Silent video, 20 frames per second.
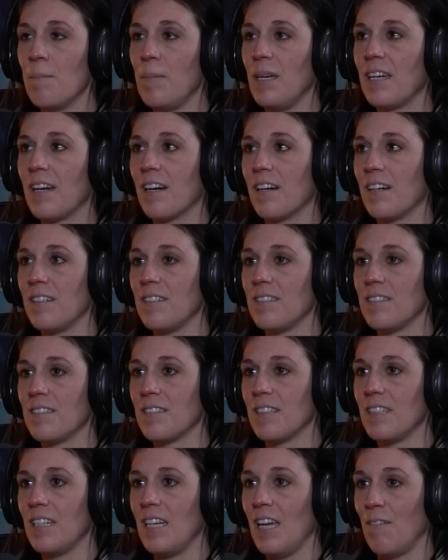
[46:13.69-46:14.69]

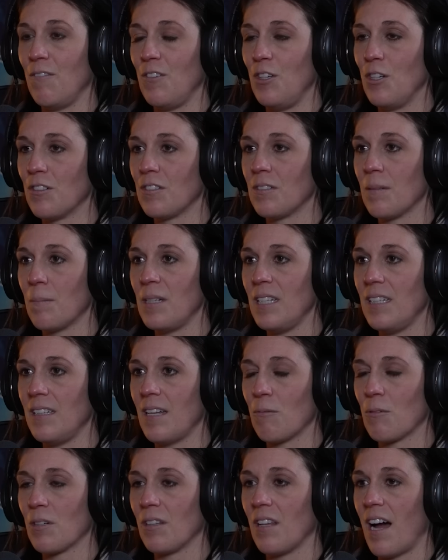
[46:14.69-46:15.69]
because if you're somebody
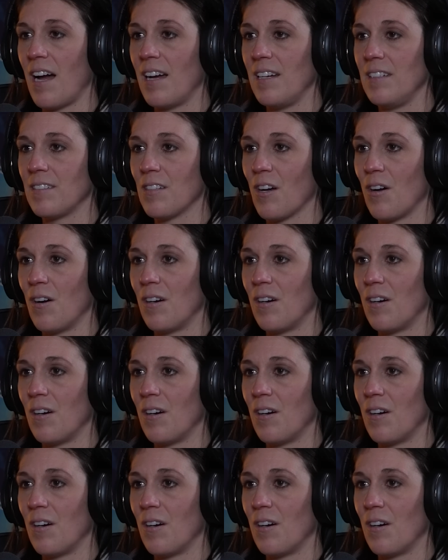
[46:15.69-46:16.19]
that relies